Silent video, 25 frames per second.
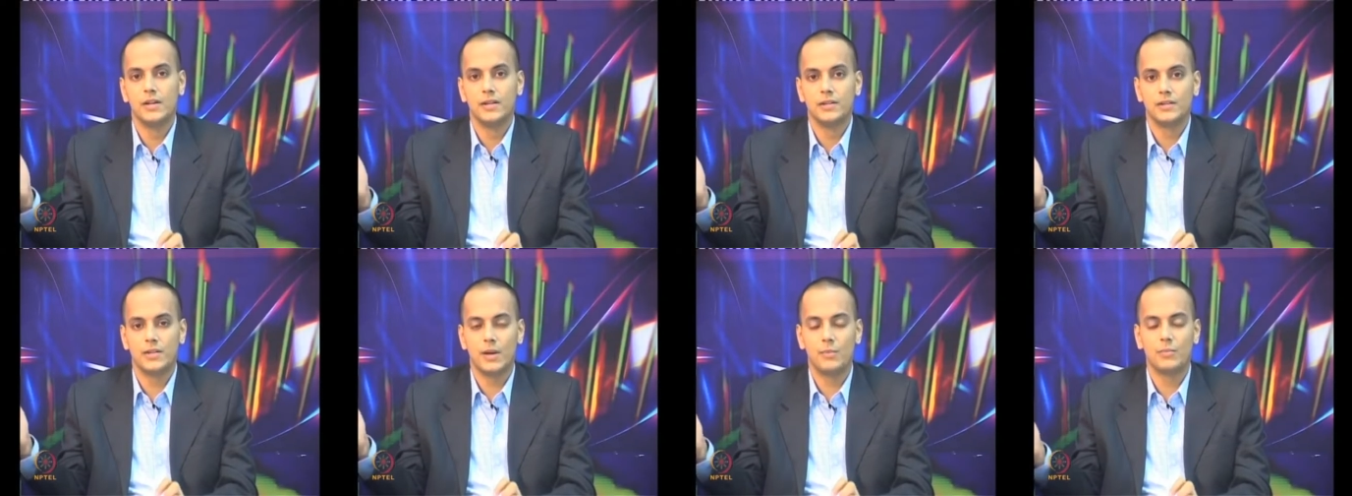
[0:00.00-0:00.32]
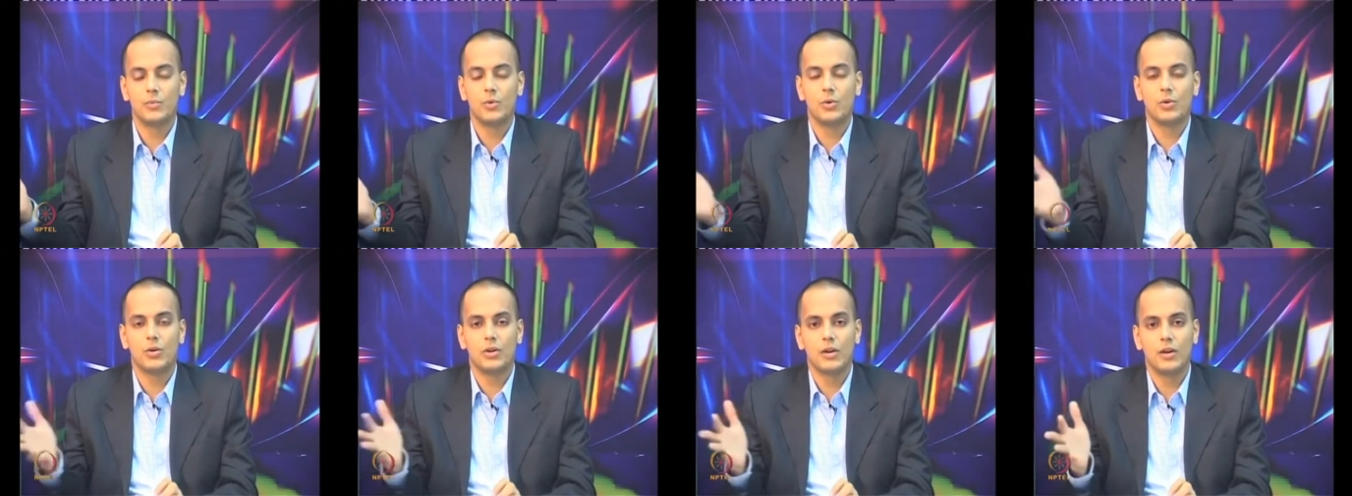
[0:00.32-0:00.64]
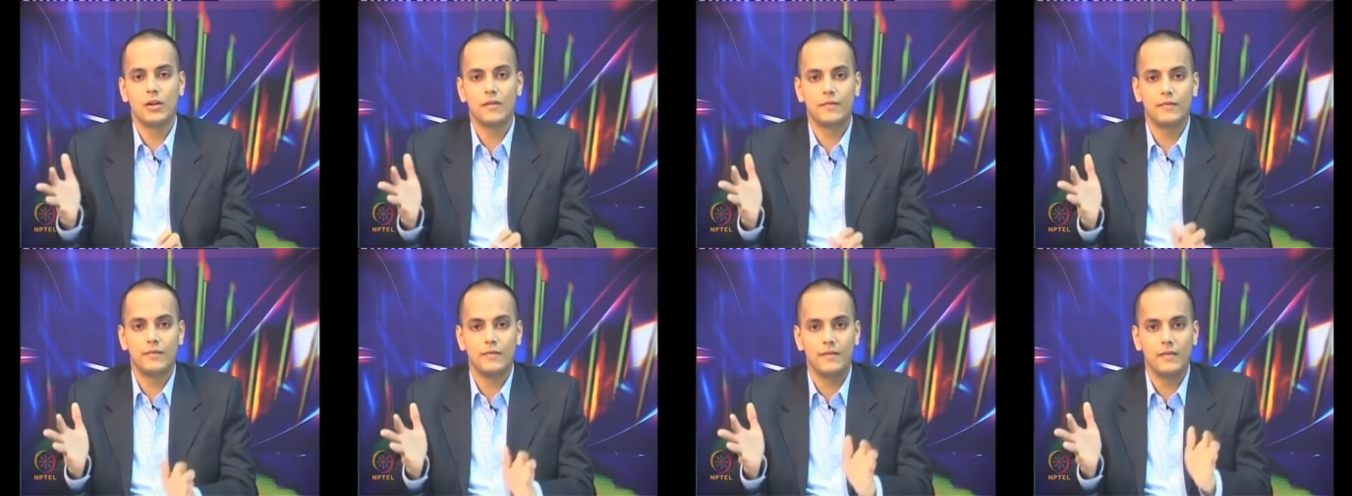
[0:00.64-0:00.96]
Sum
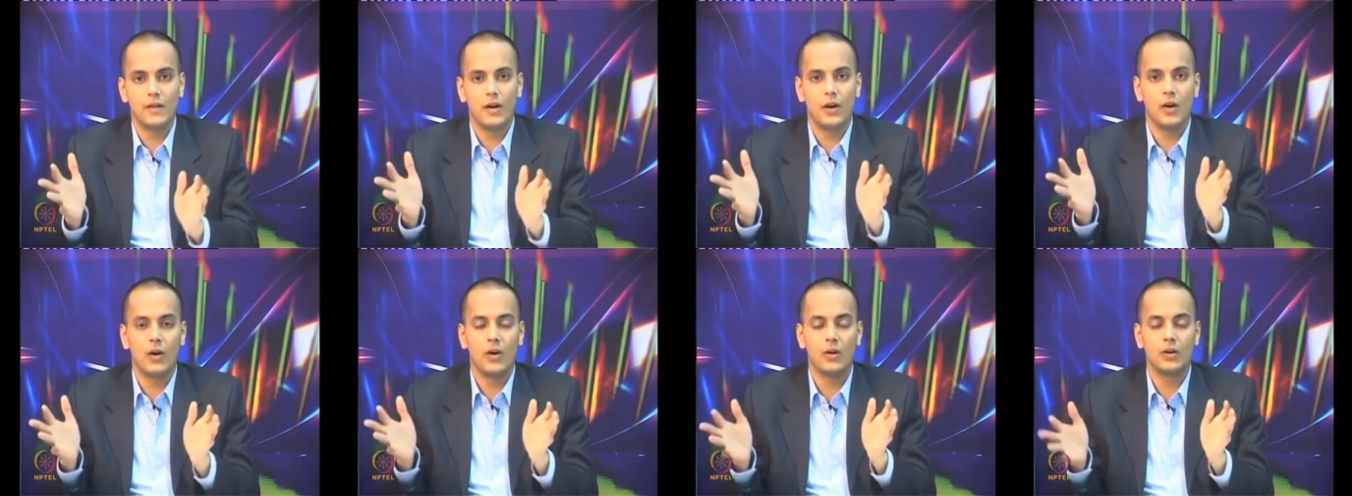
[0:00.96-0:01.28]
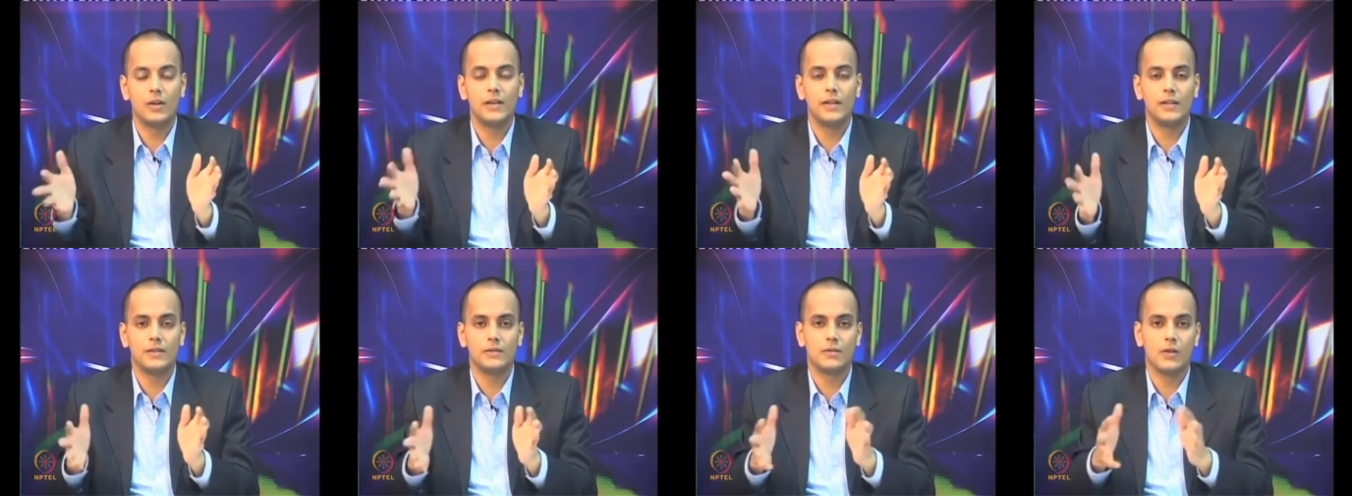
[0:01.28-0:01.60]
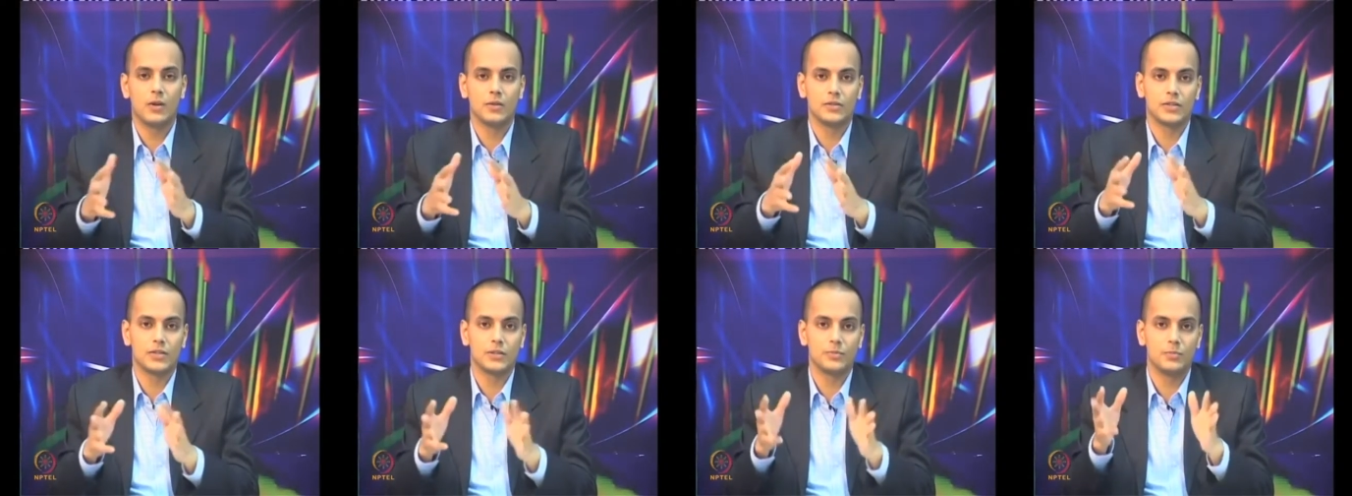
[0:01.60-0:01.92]
total of all these
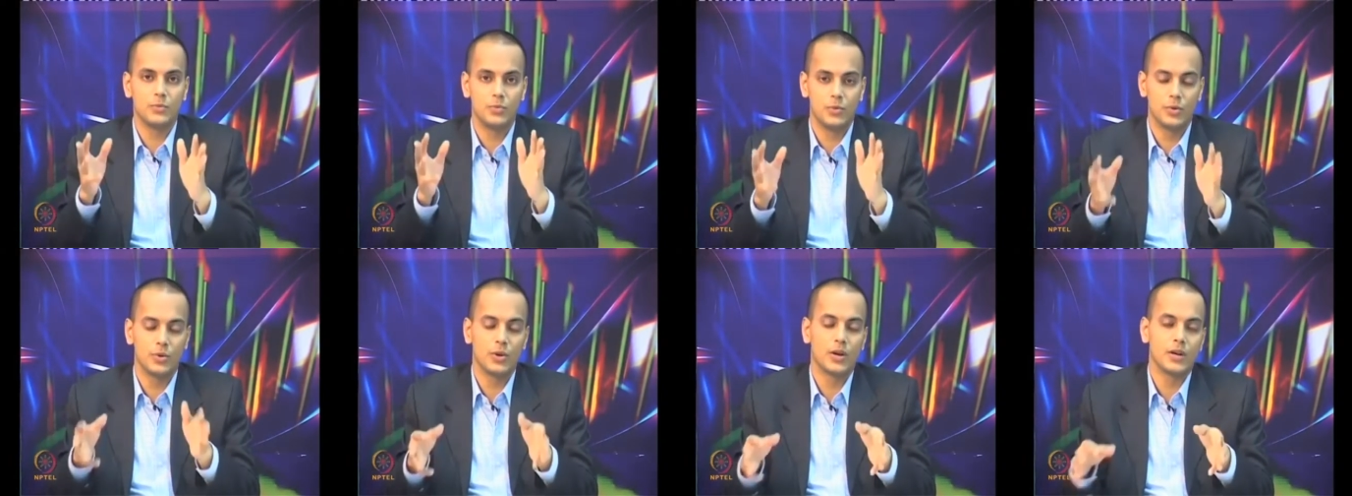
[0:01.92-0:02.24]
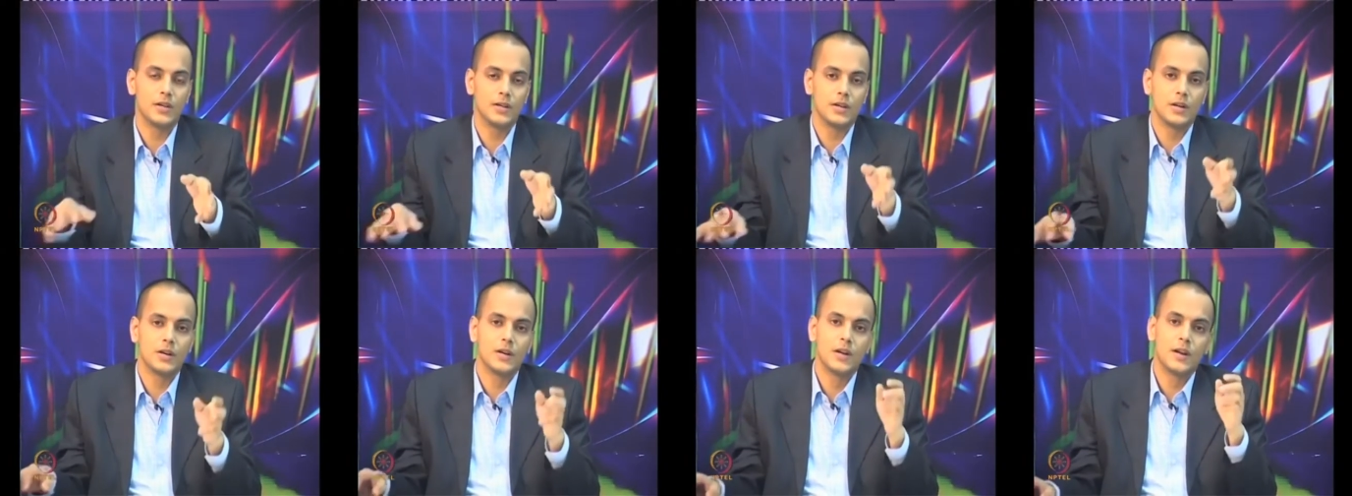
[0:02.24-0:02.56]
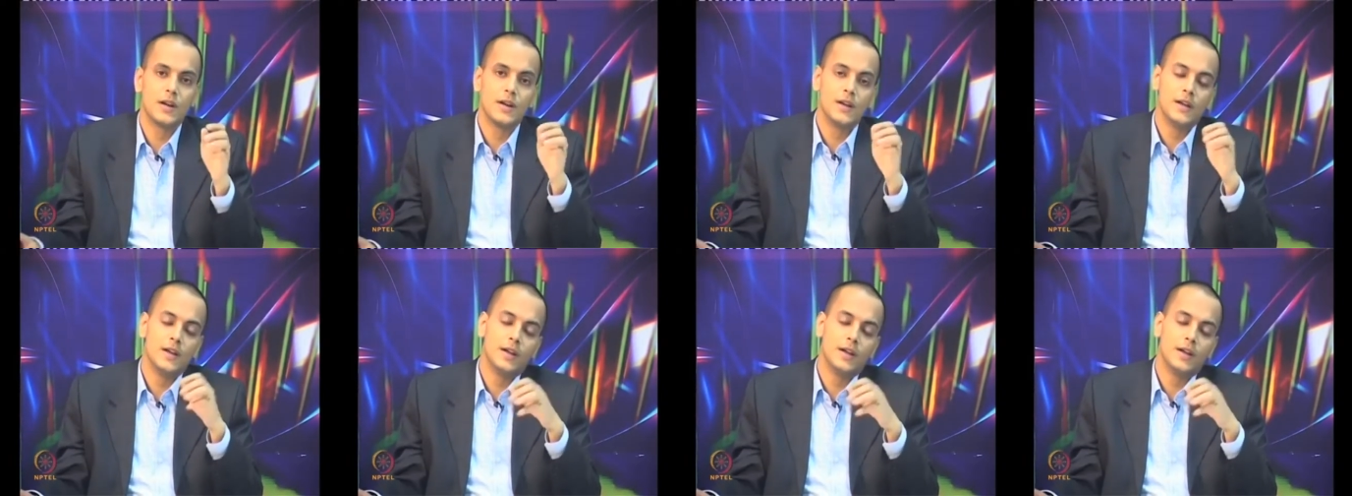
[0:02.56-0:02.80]
losses put together